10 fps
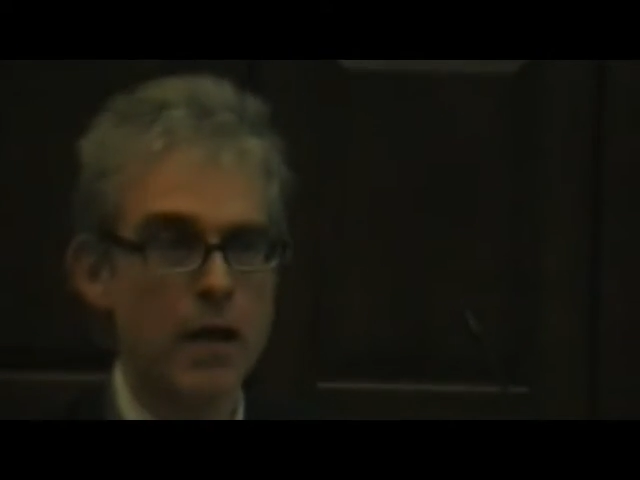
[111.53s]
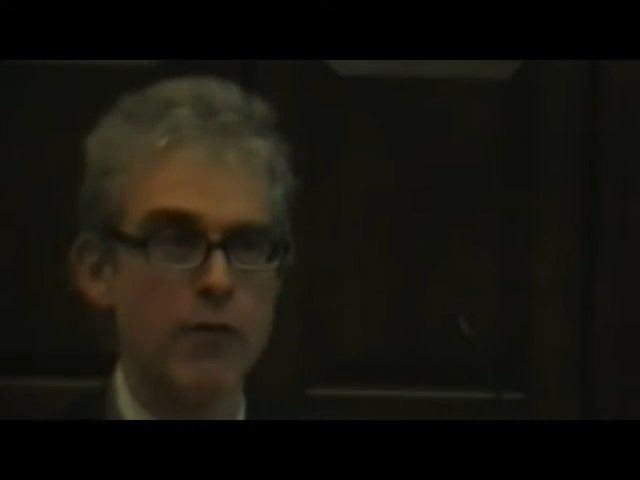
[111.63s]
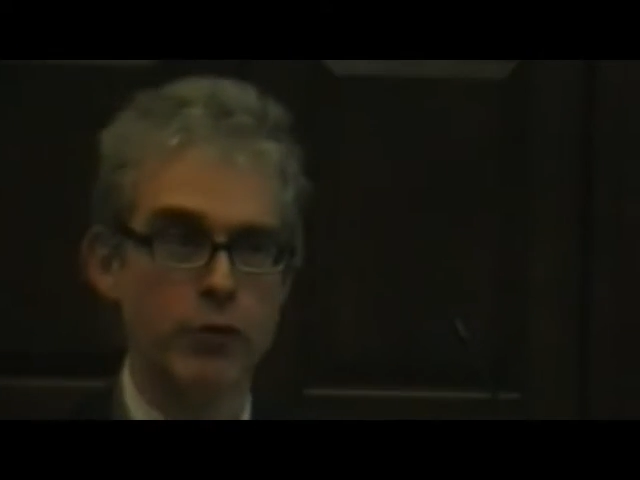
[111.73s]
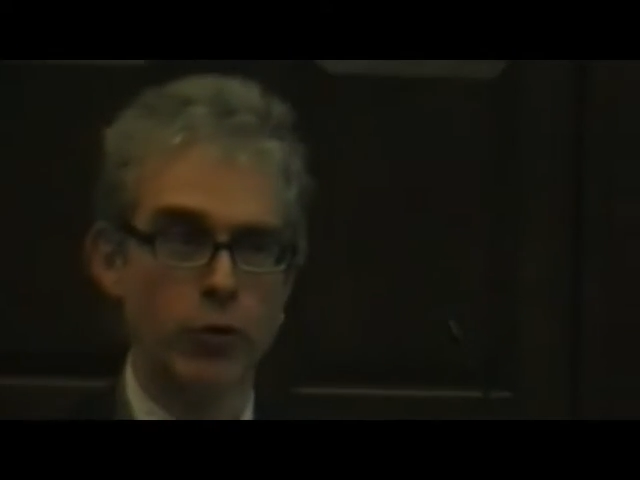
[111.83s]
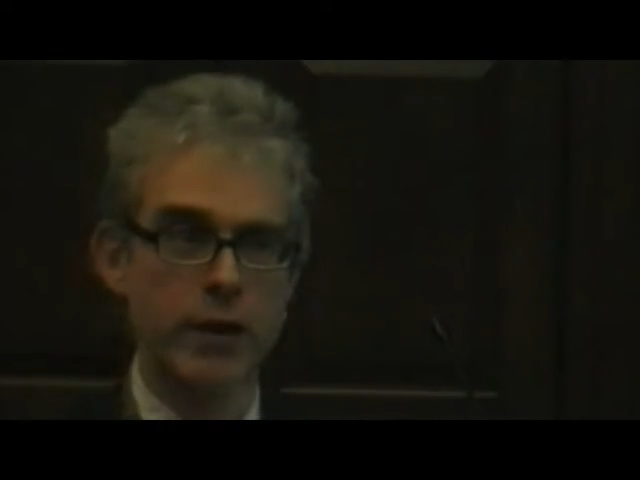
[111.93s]

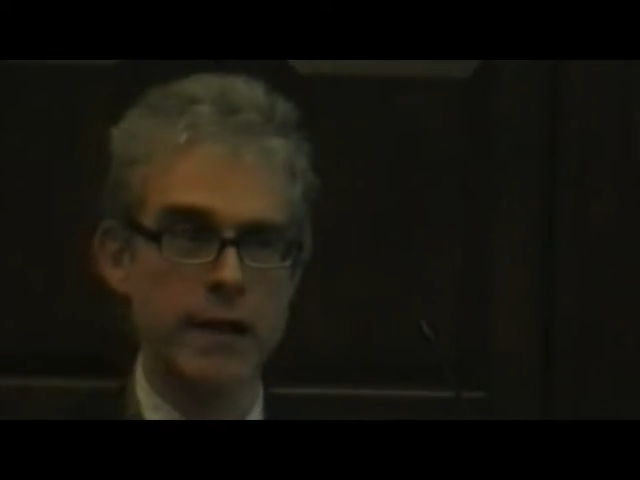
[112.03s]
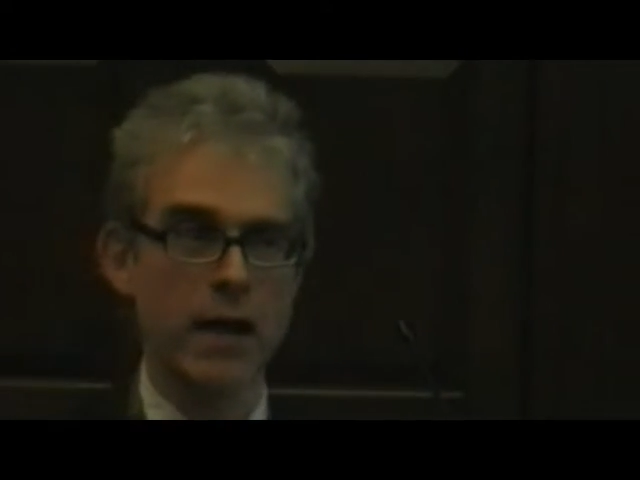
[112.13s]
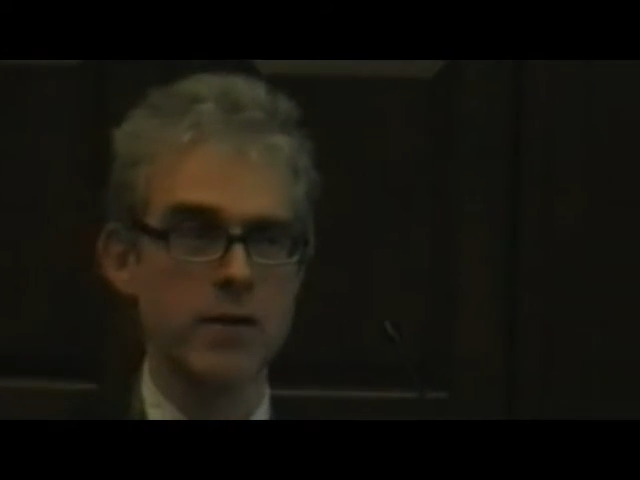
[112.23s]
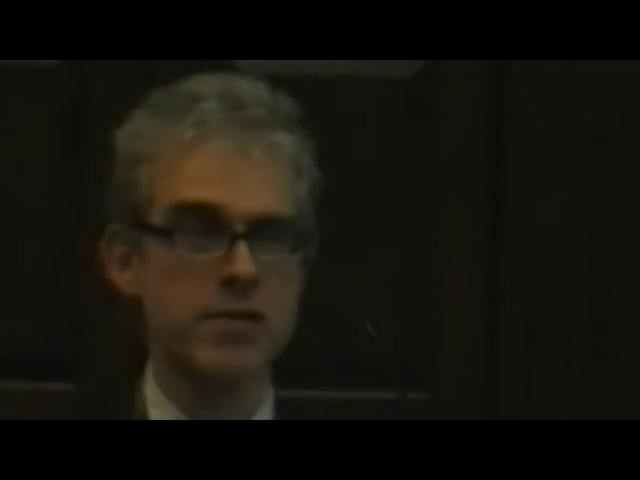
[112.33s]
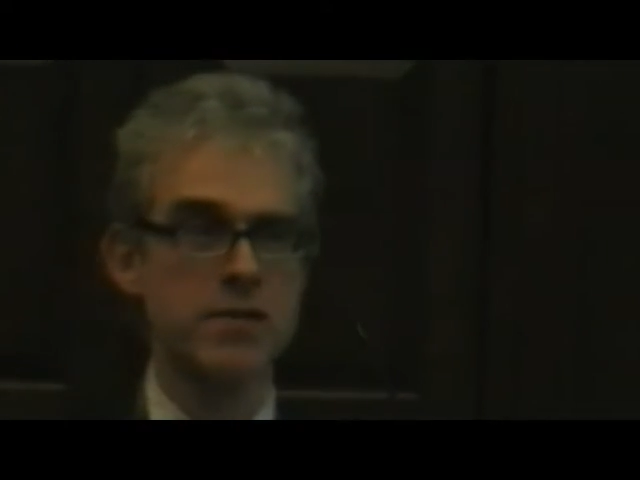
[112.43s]
If you look at
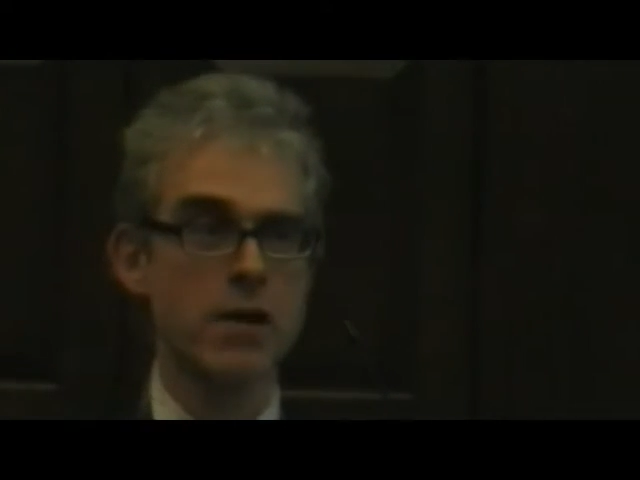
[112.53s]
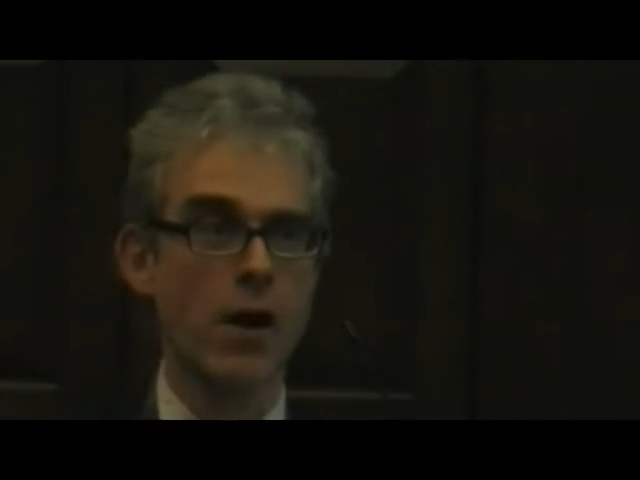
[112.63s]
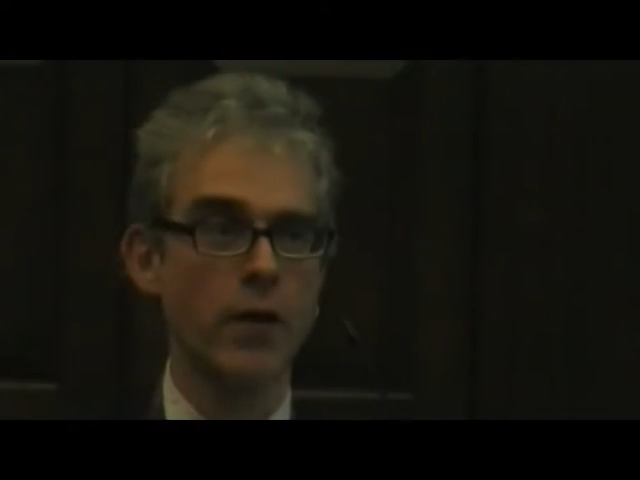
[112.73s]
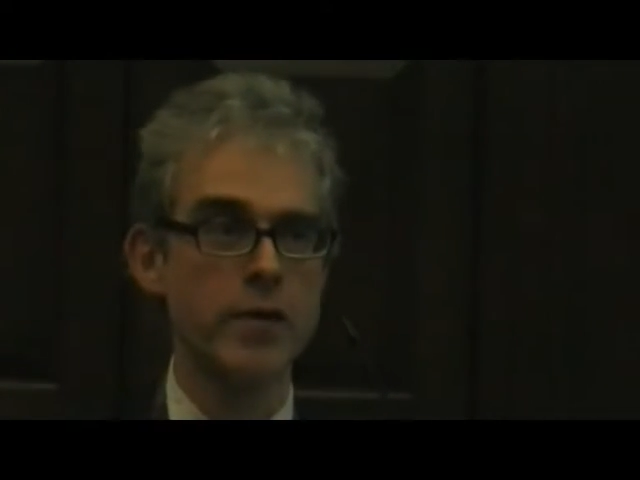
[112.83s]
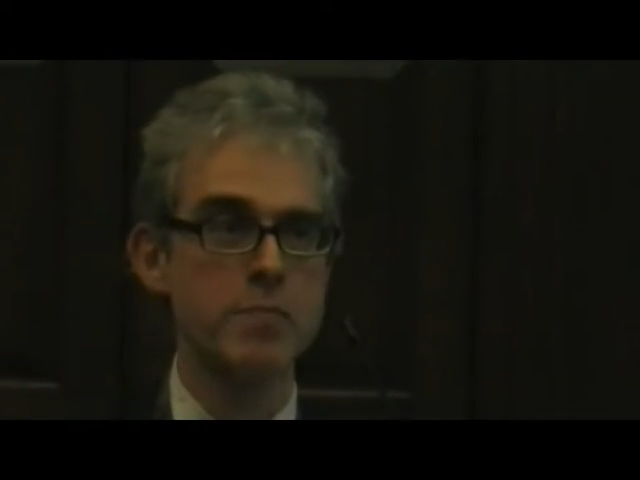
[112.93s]
Alistair
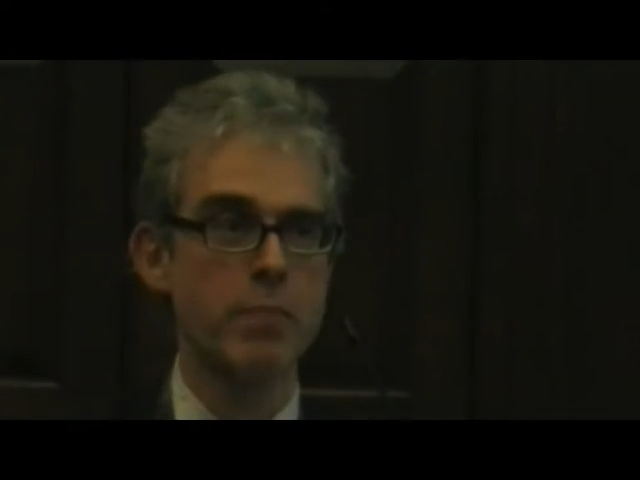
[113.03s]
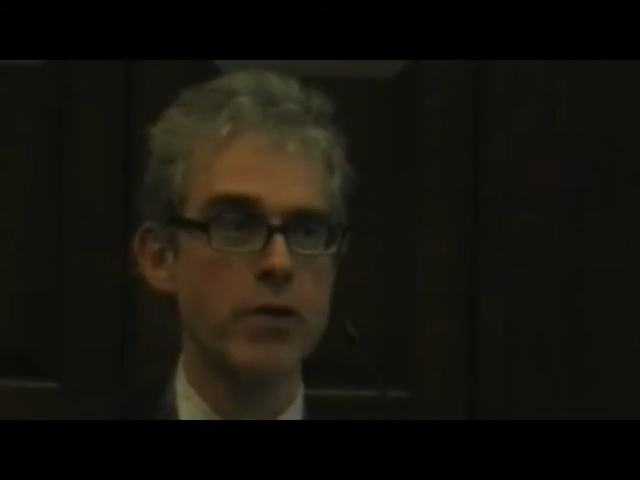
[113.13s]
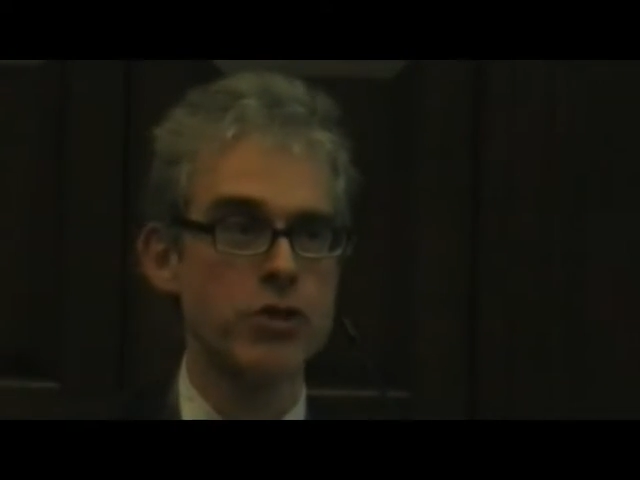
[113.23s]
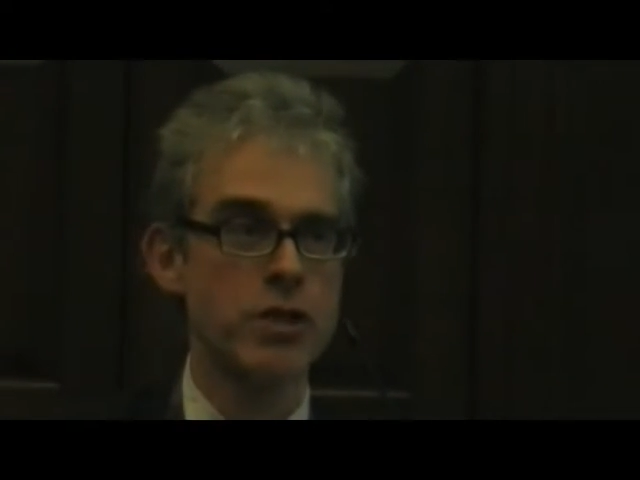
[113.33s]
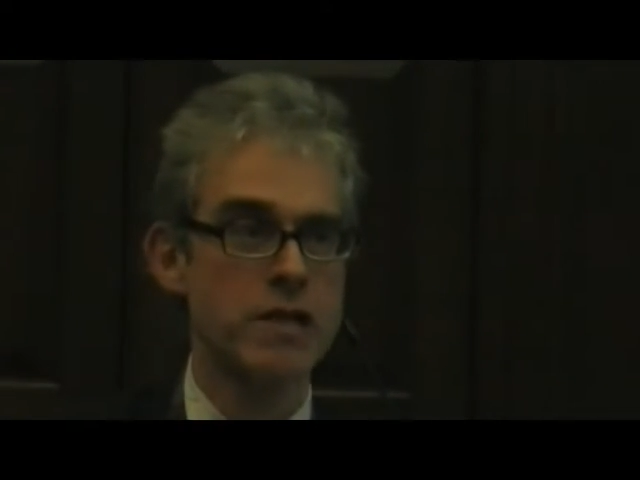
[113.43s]
Darling's
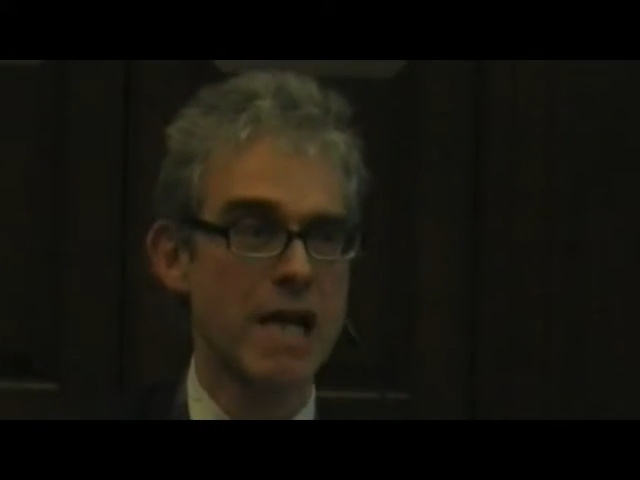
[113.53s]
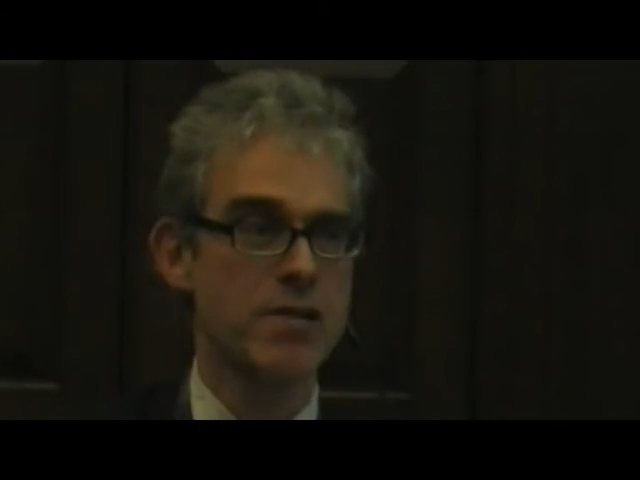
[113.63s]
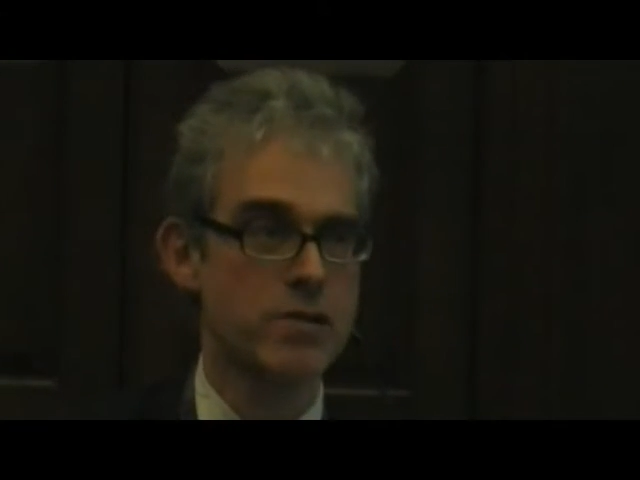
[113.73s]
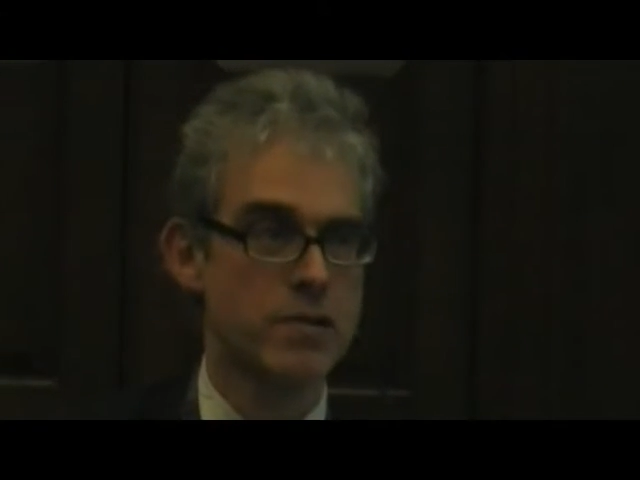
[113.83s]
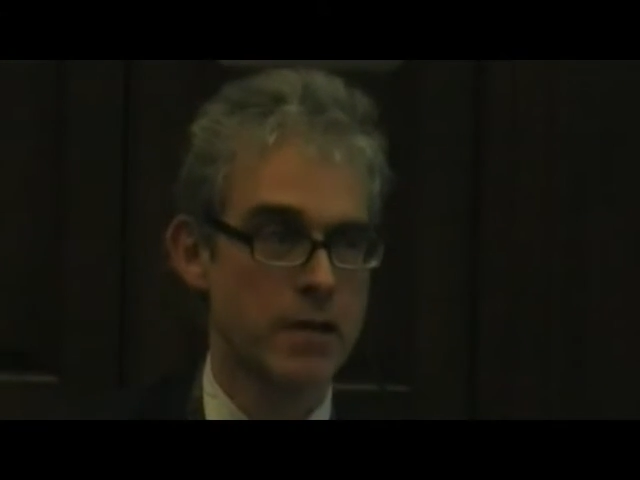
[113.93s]
budget
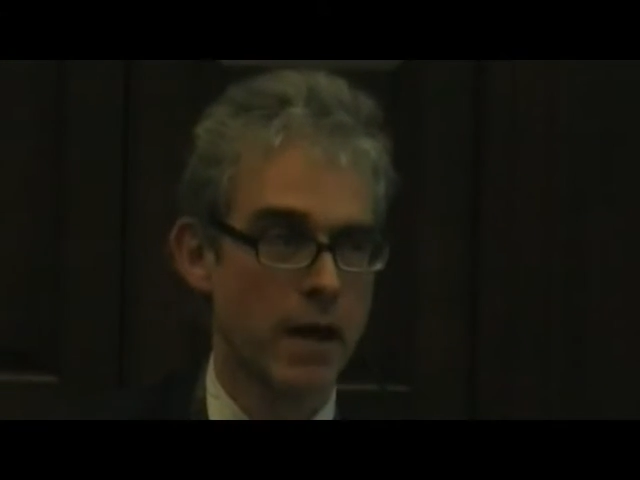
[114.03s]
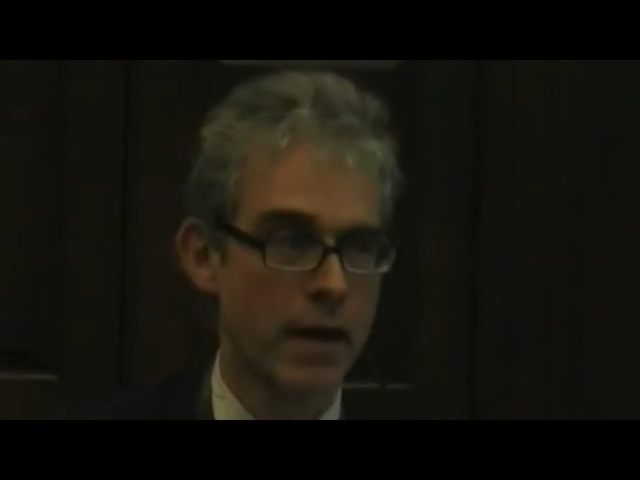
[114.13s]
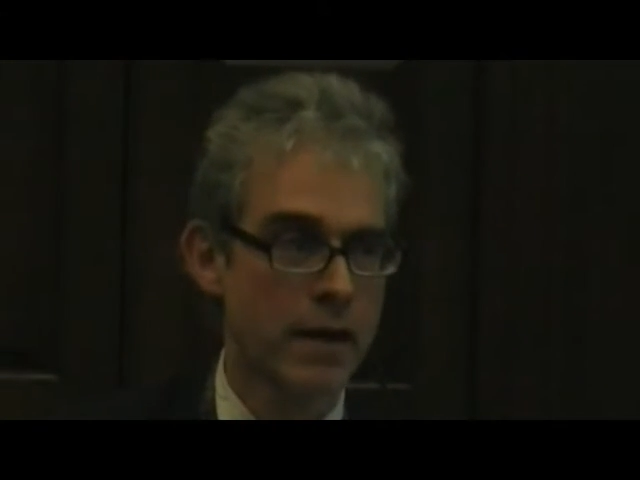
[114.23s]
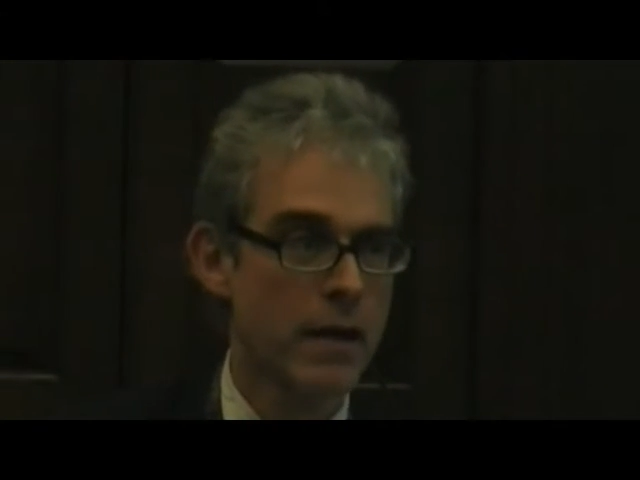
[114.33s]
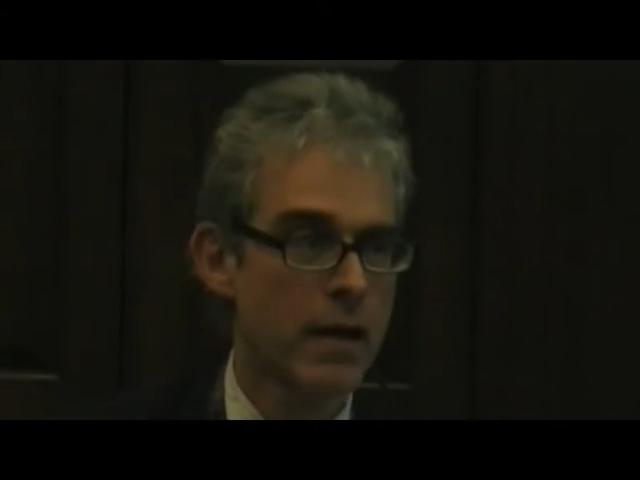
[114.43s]

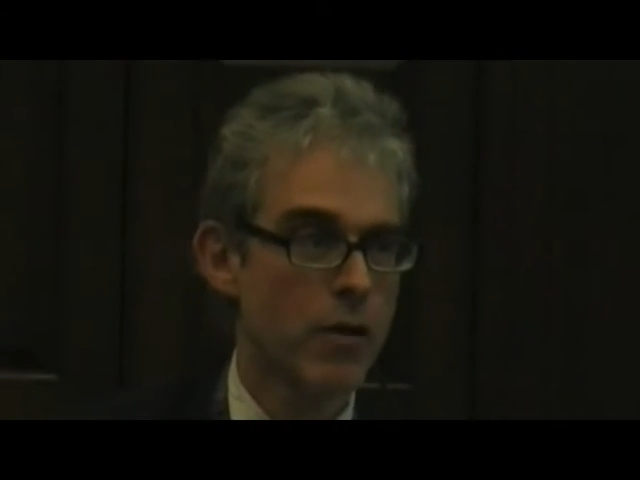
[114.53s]
yesterday,